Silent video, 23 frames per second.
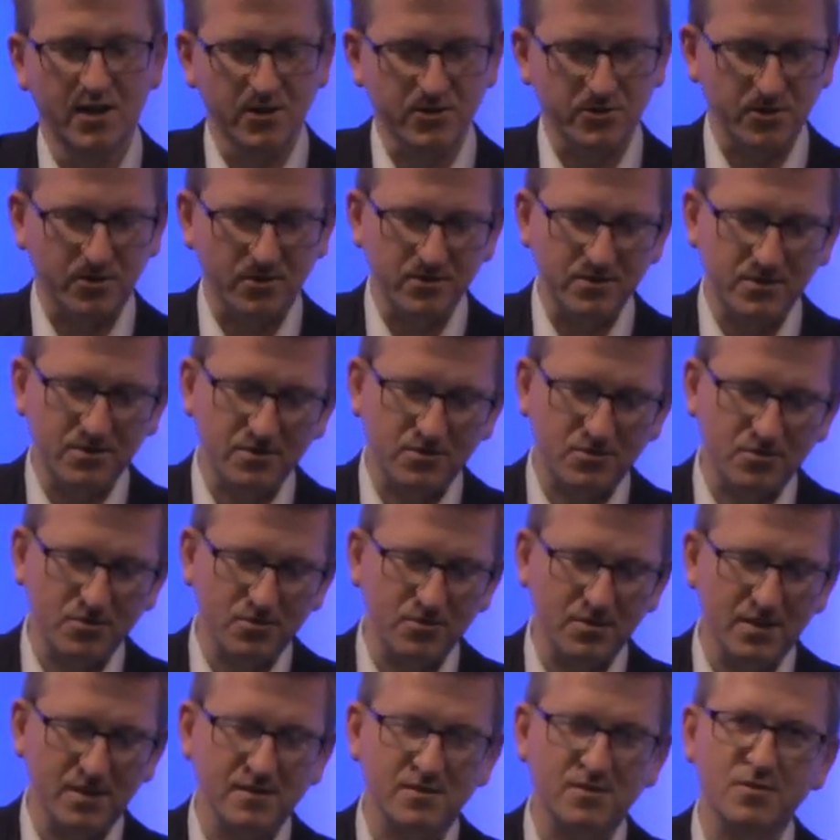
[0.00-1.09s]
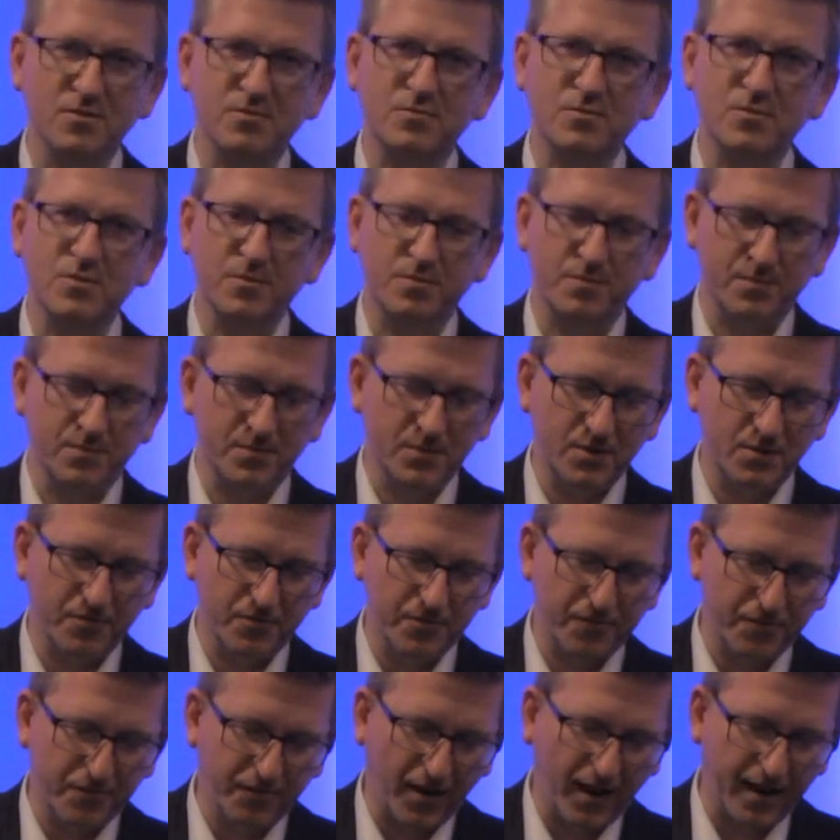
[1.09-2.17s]
So all you do is you
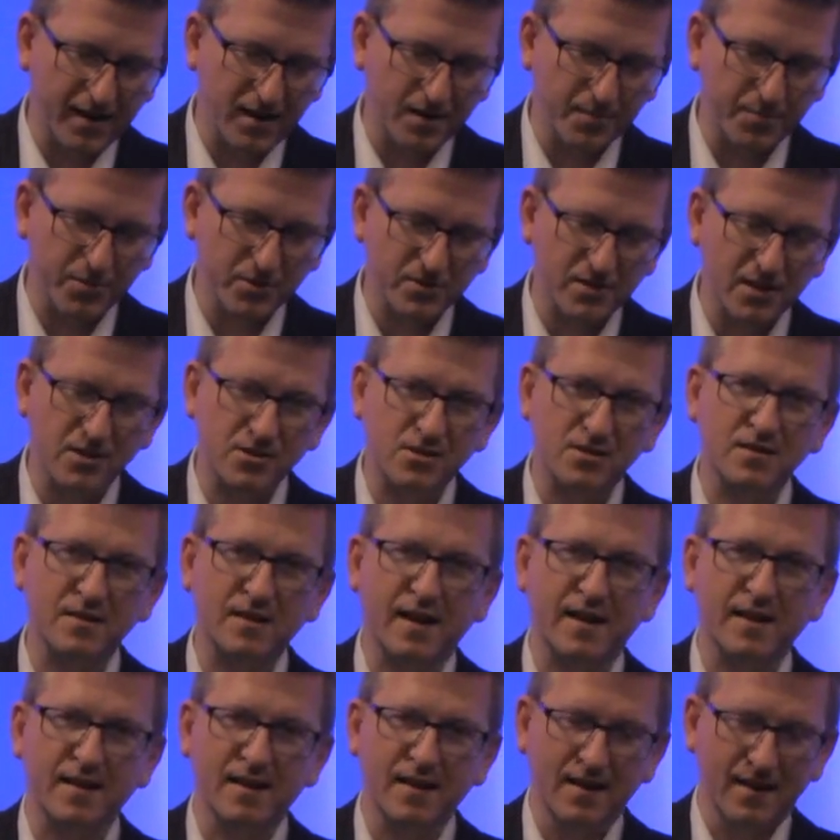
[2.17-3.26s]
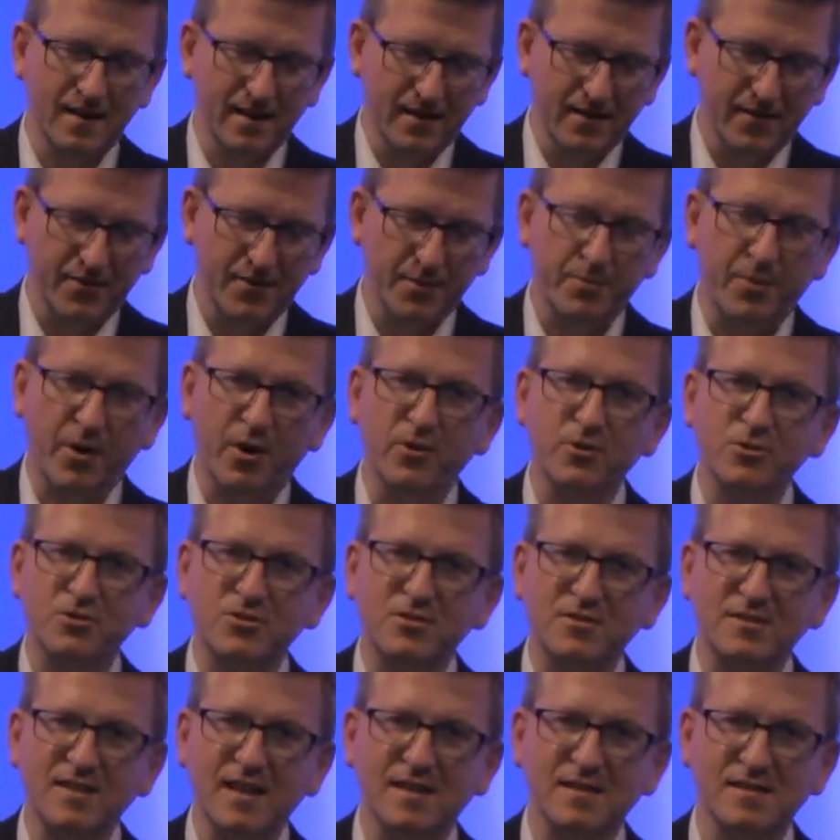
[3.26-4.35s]
find a position that the bow
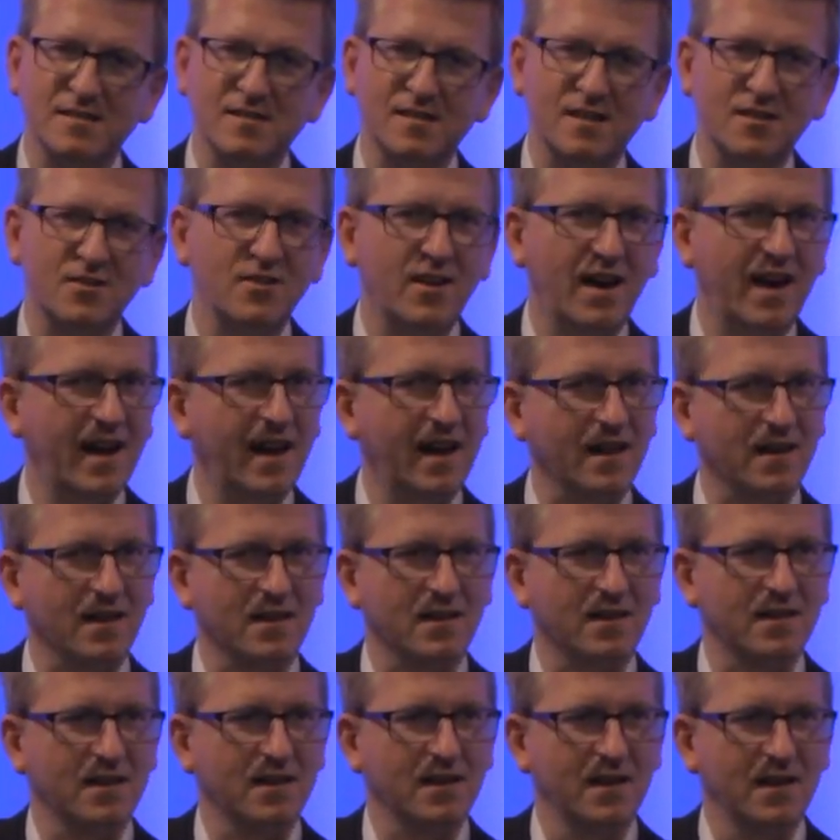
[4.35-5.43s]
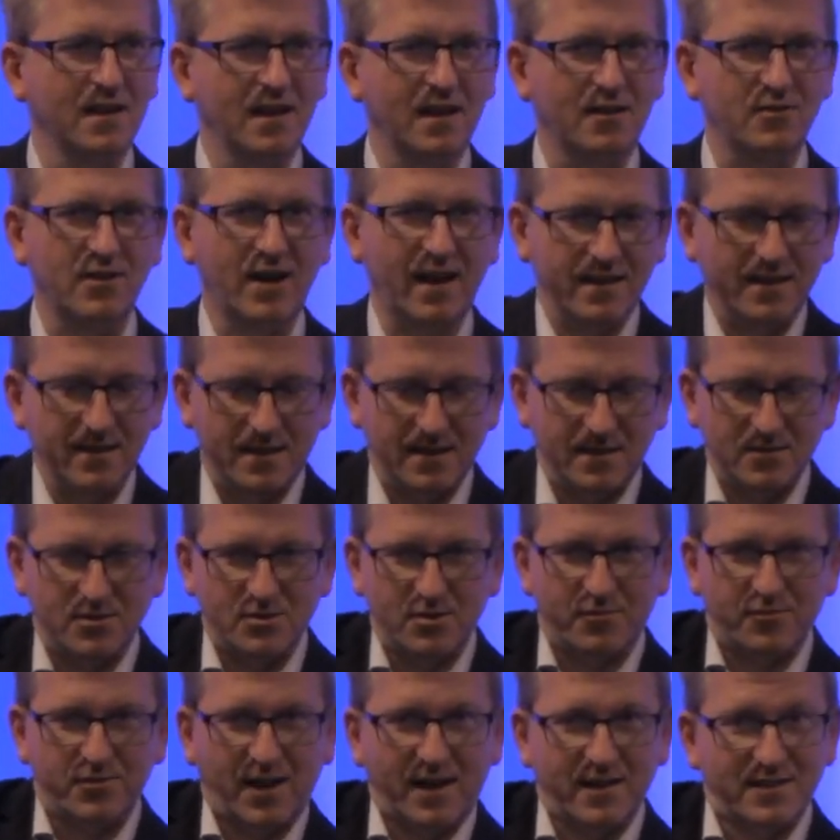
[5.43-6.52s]
sits in your hand, rather than
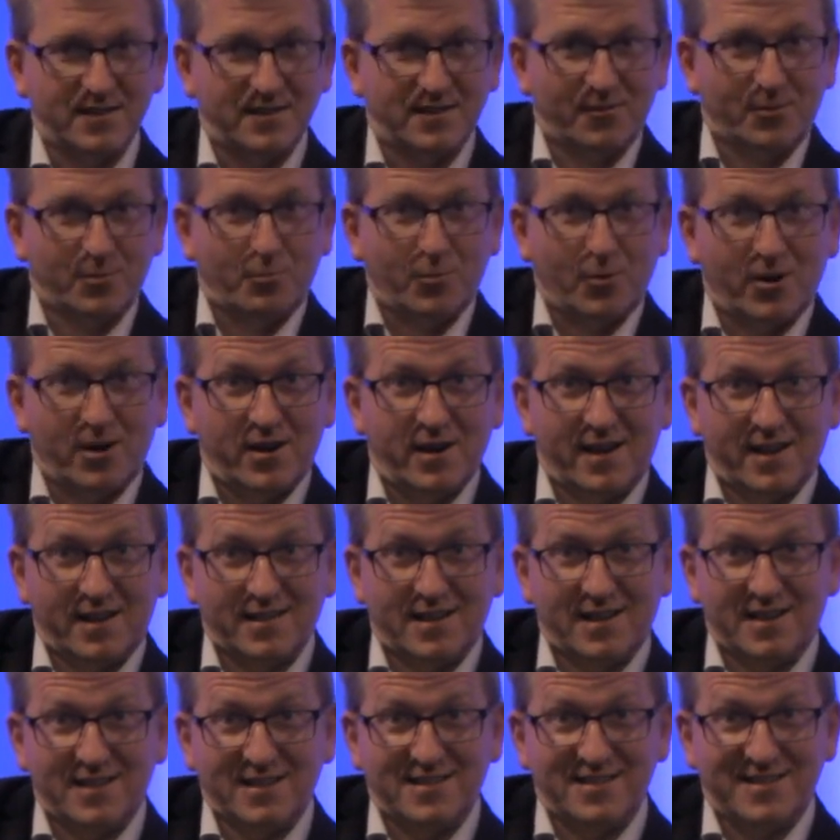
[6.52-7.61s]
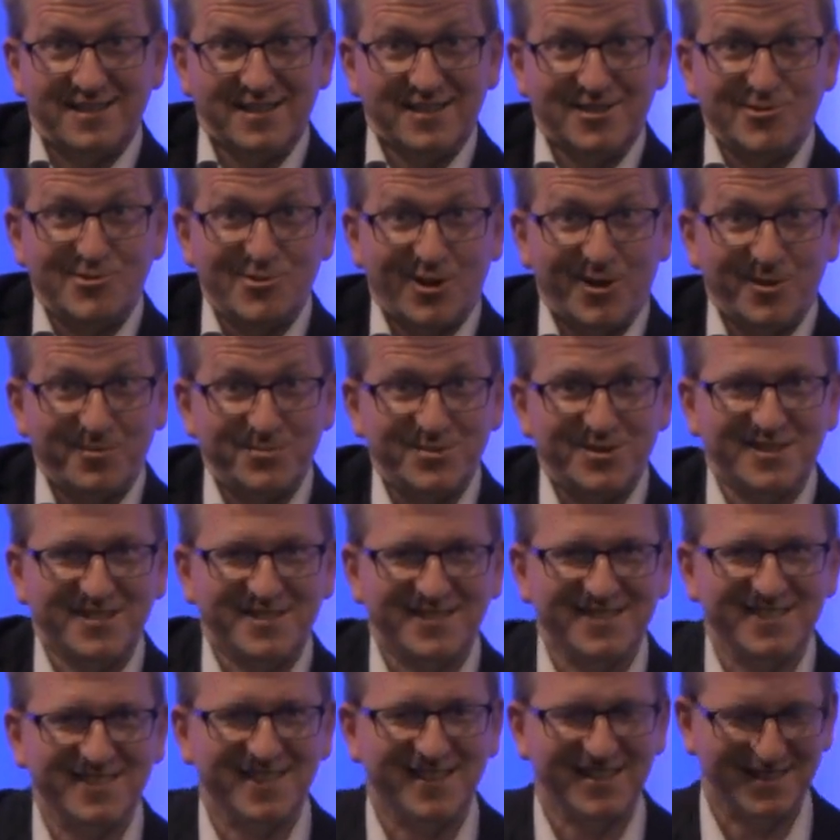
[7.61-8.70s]
sort of worrying that it drops
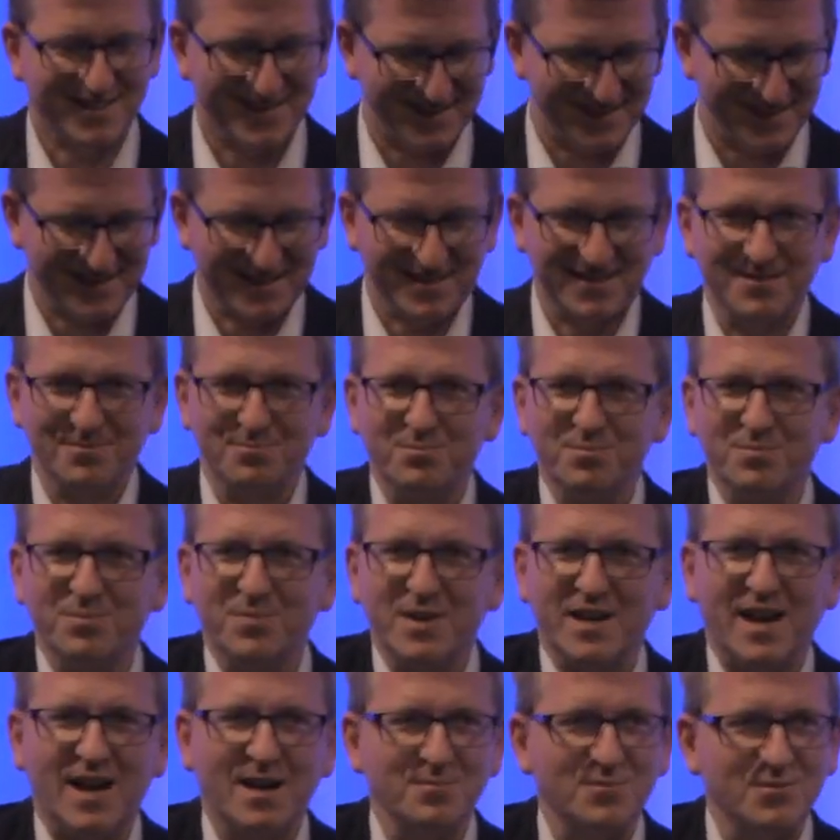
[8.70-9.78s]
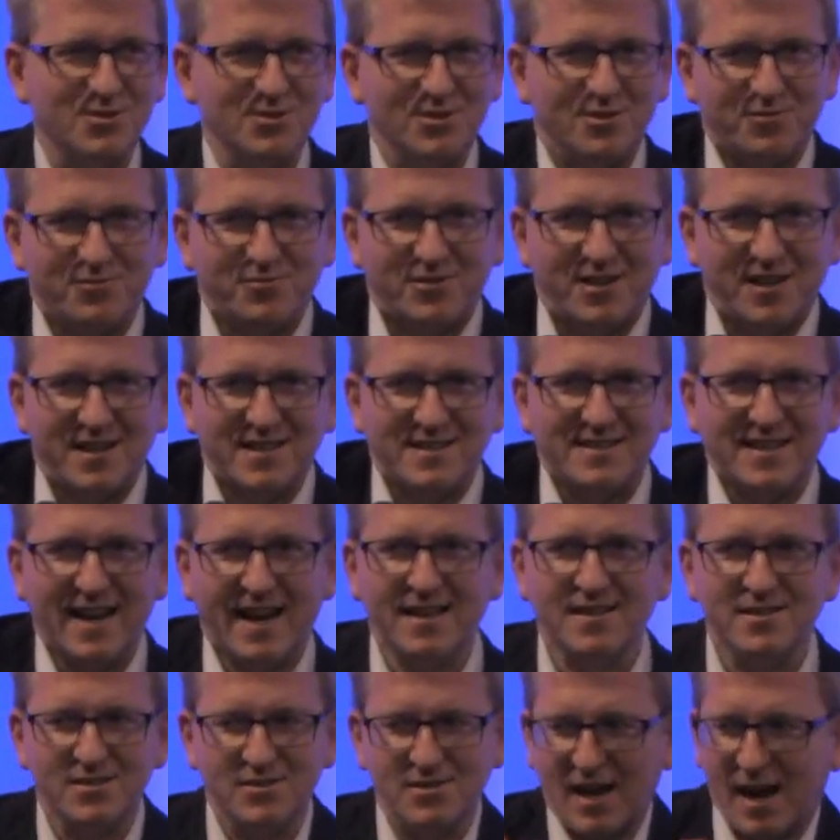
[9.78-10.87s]
and becomes sort of really
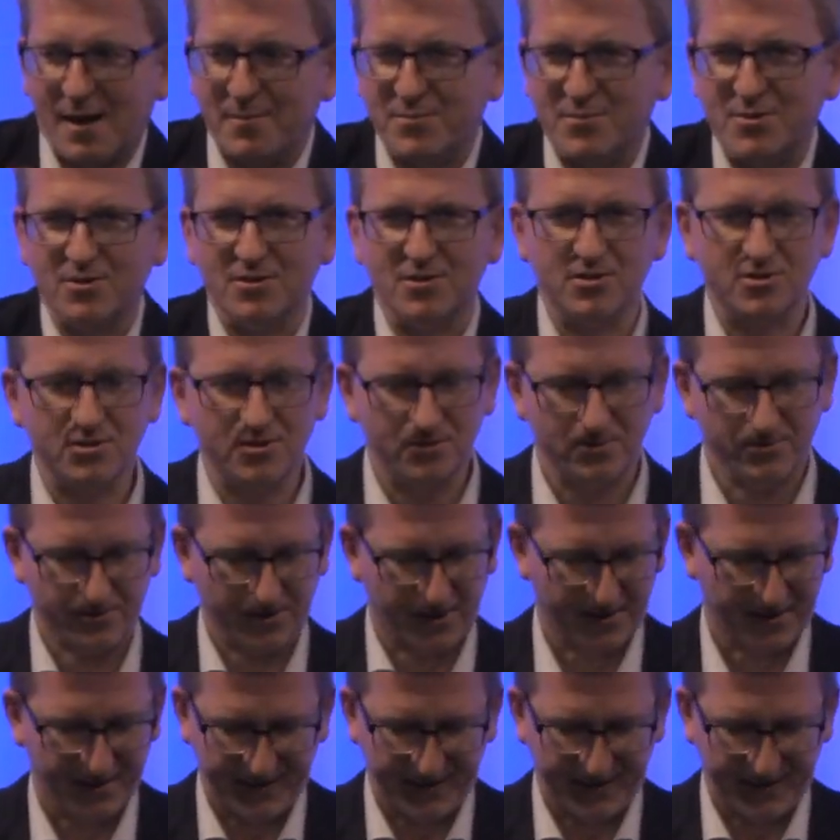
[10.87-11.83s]
tense up to your shoulder.